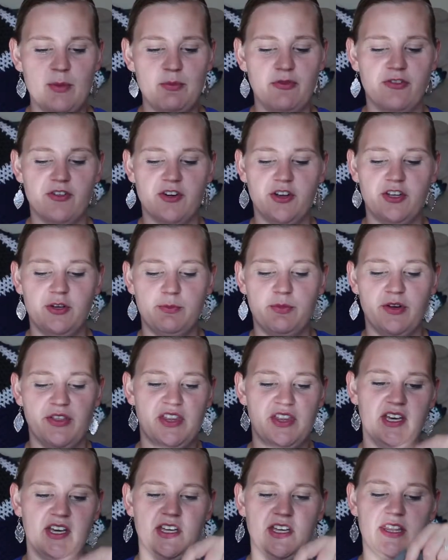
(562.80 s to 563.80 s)
before you put
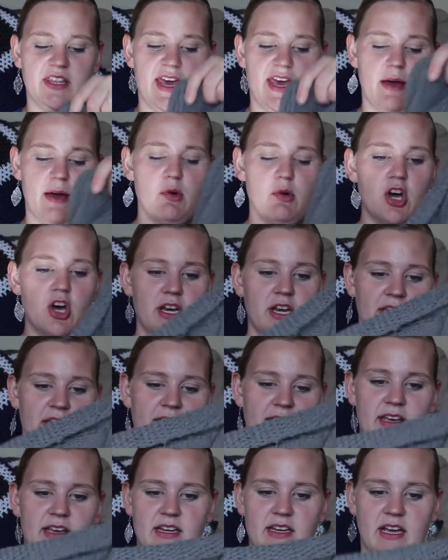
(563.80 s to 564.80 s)
the, the hem on
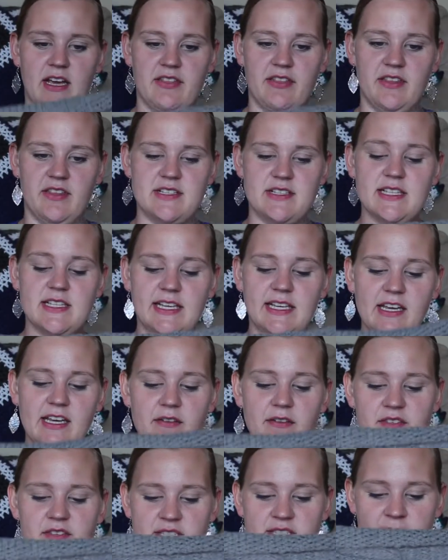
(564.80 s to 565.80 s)
and at the
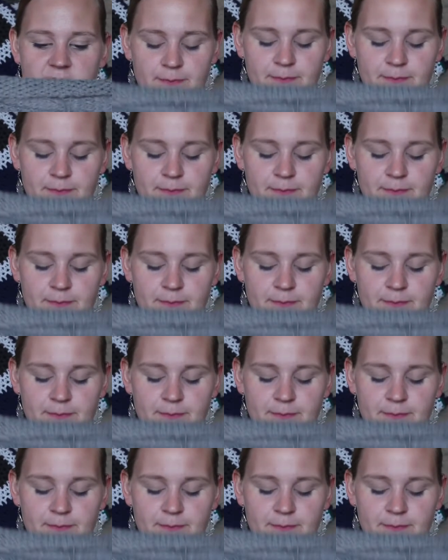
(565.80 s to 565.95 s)
sleeves.